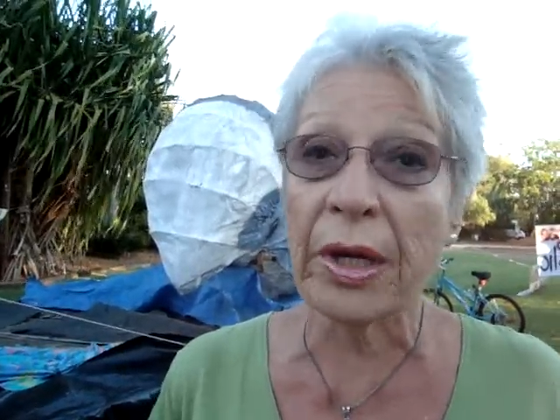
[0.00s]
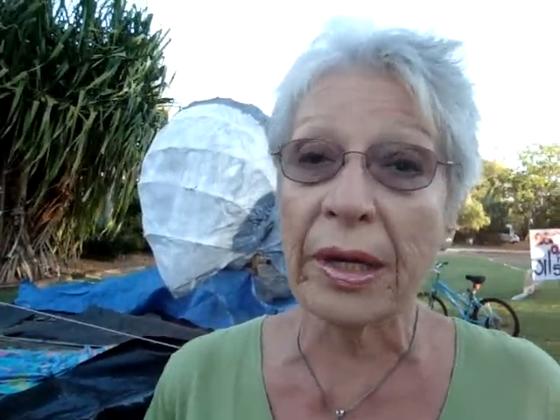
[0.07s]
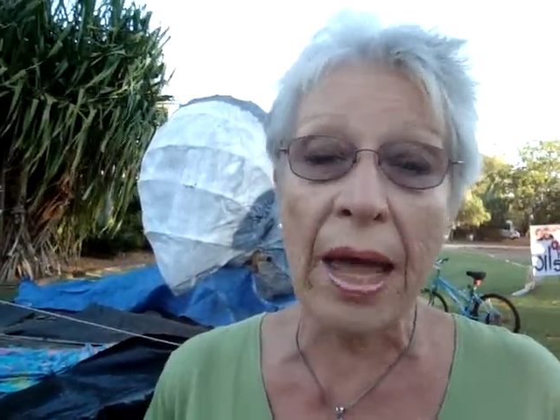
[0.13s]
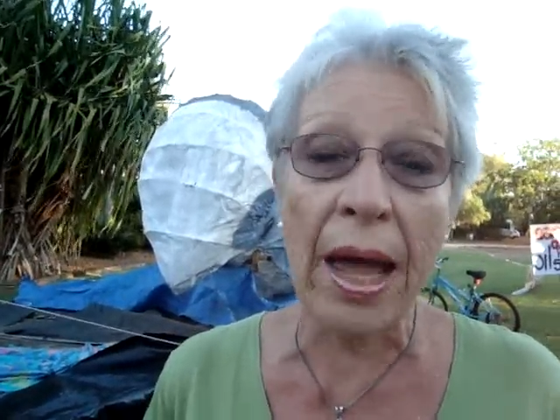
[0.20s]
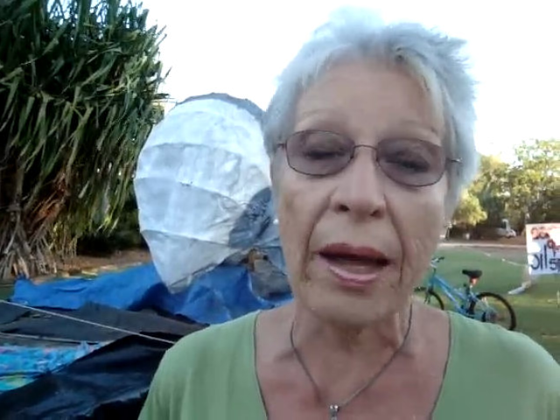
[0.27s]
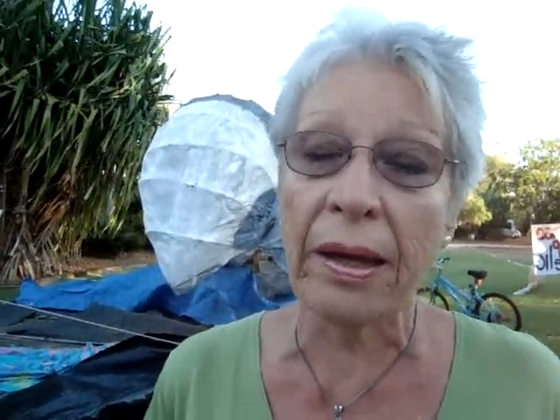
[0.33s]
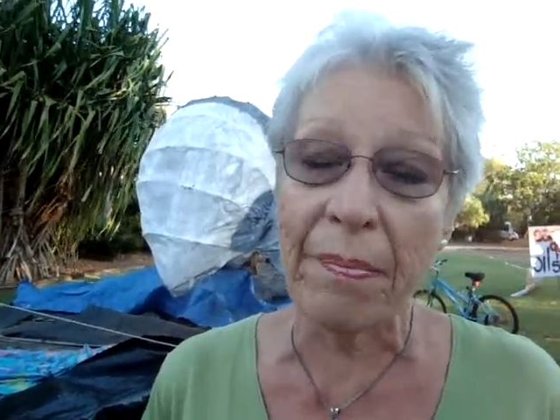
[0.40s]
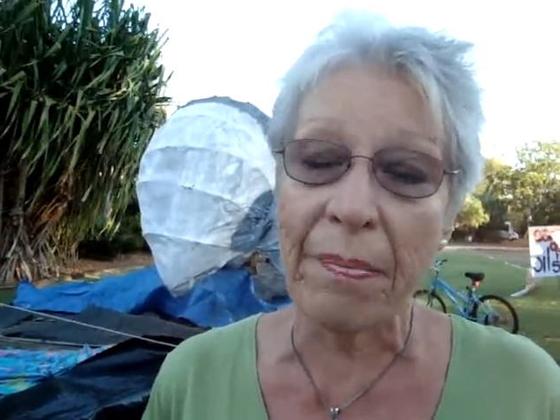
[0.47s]
You
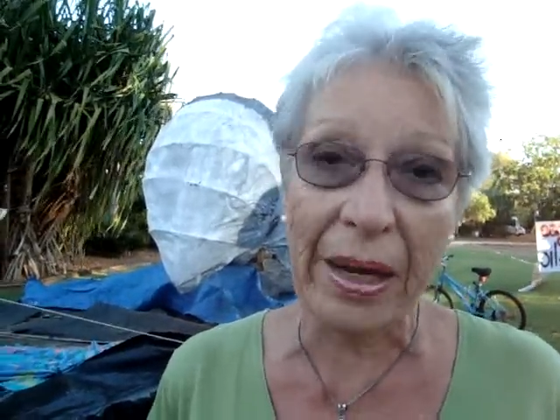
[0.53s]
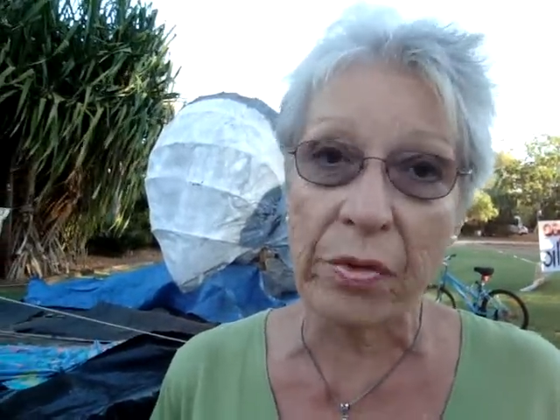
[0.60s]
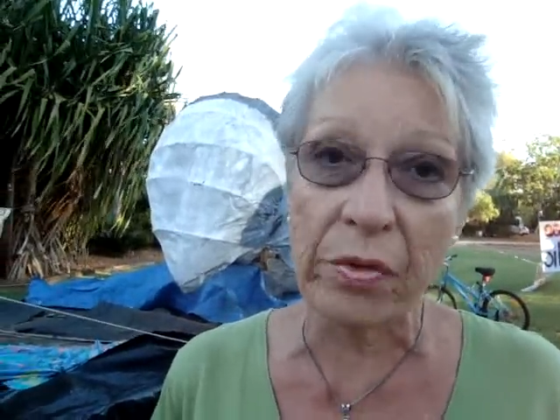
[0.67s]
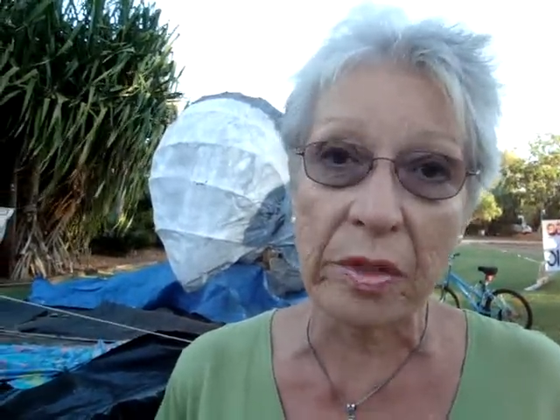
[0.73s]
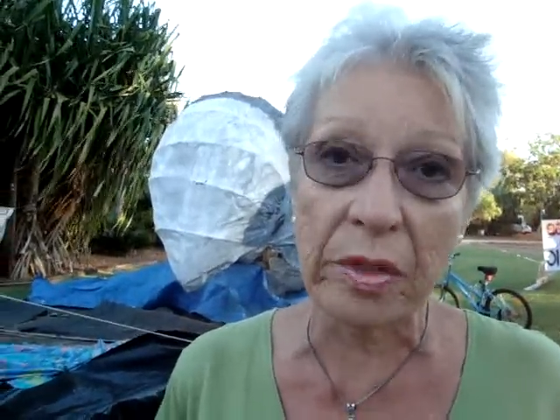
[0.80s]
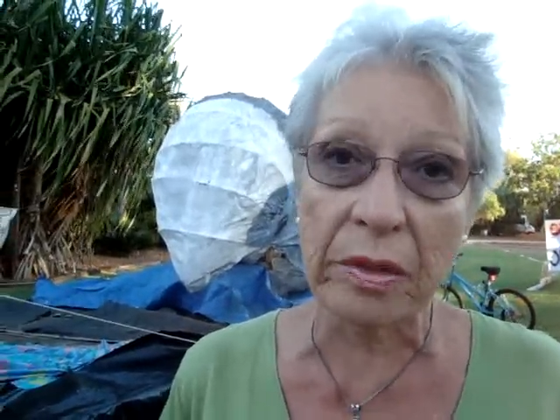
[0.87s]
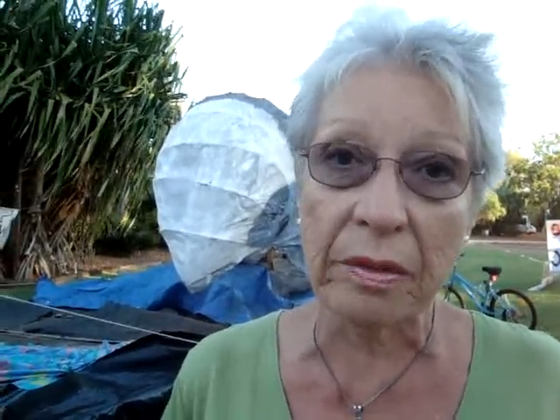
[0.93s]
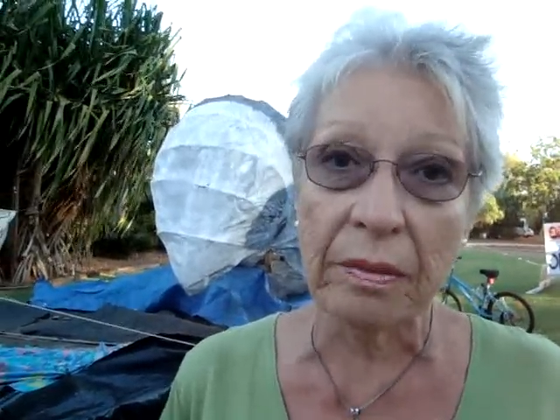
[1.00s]
can't go
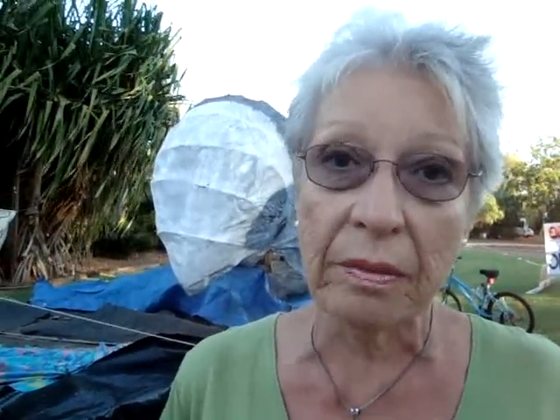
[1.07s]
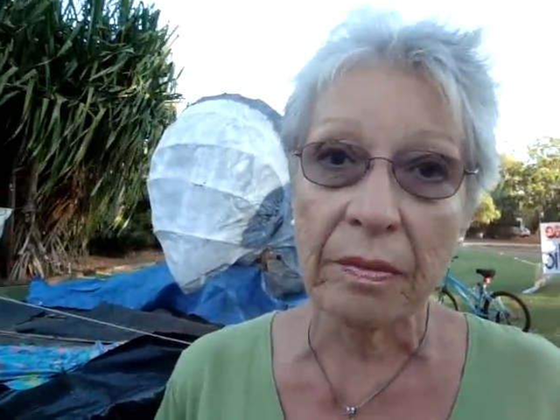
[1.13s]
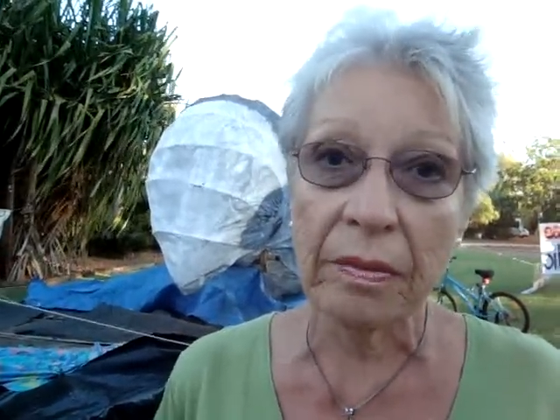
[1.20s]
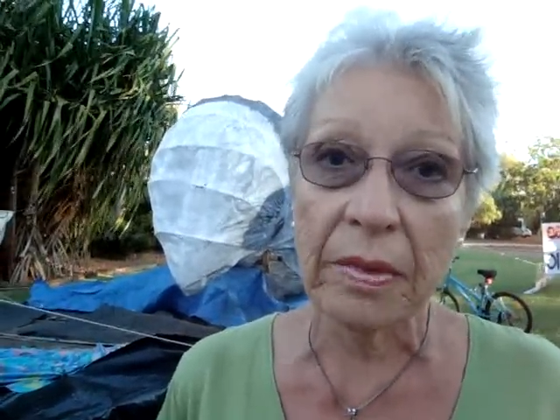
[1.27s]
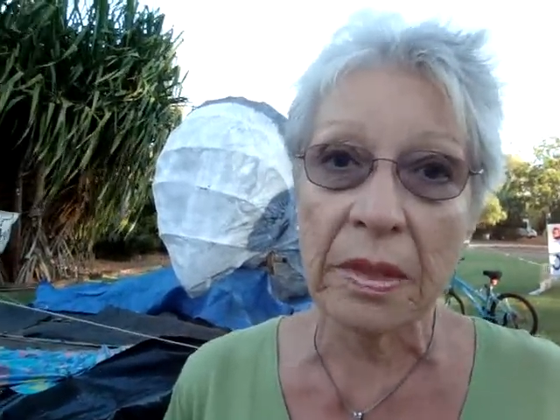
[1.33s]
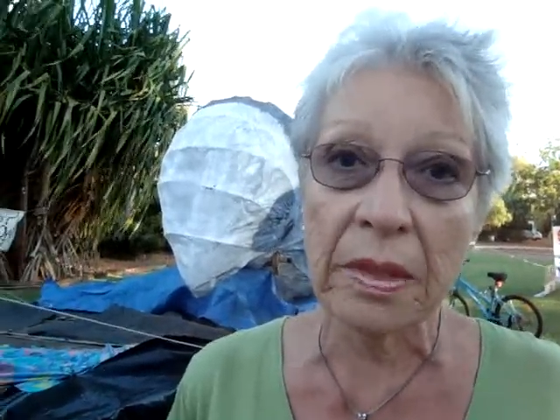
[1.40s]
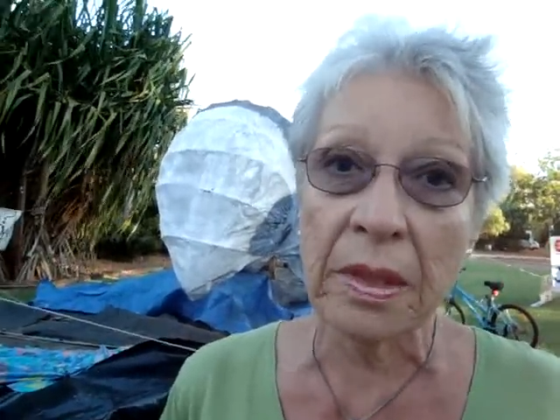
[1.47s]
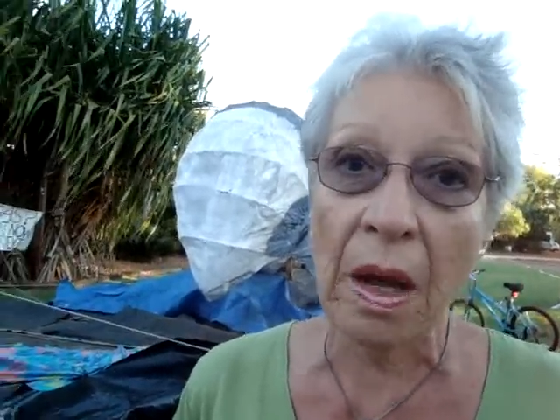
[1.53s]
backwards.
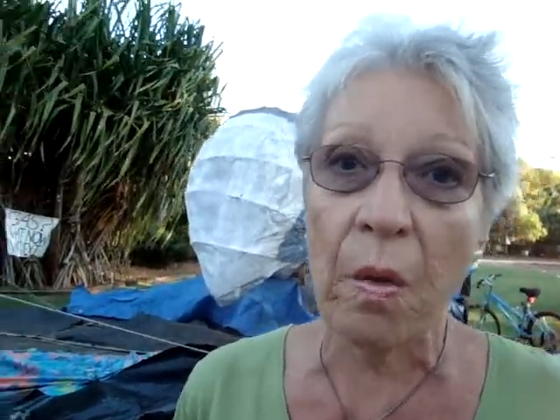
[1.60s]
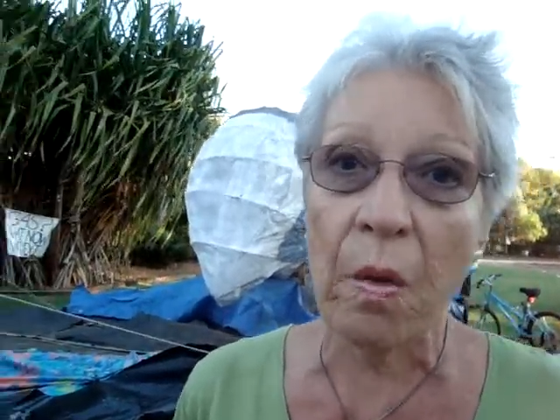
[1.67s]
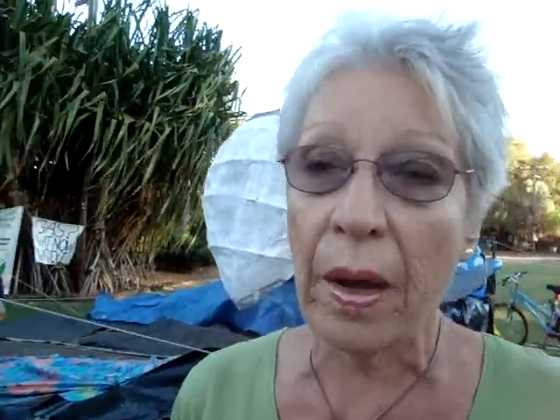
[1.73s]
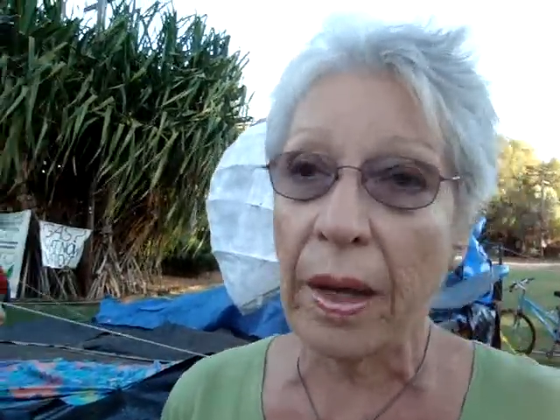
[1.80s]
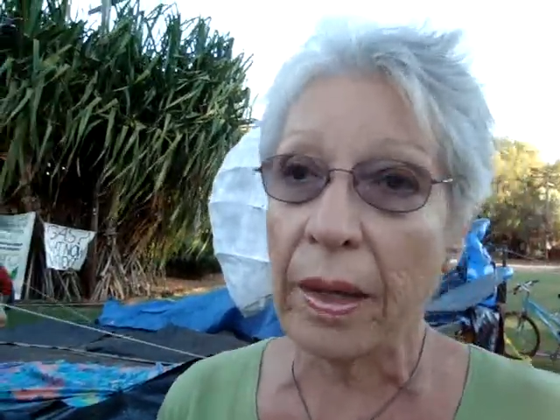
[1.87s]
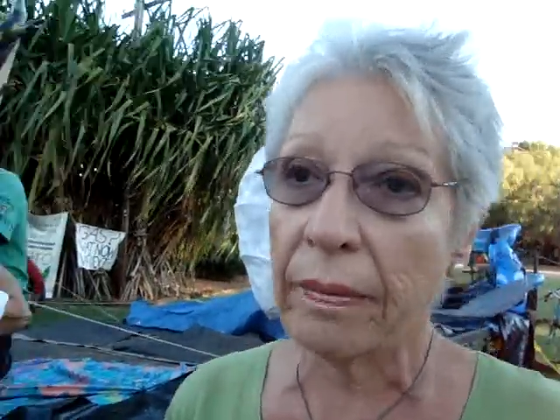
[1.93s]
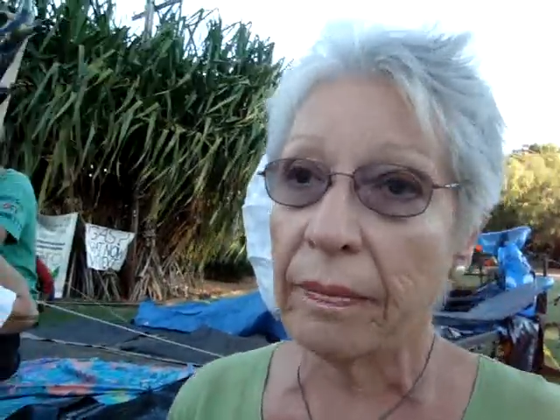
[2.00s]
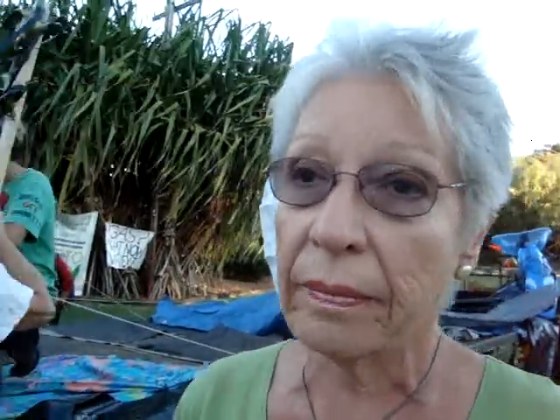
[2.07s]
There's no way.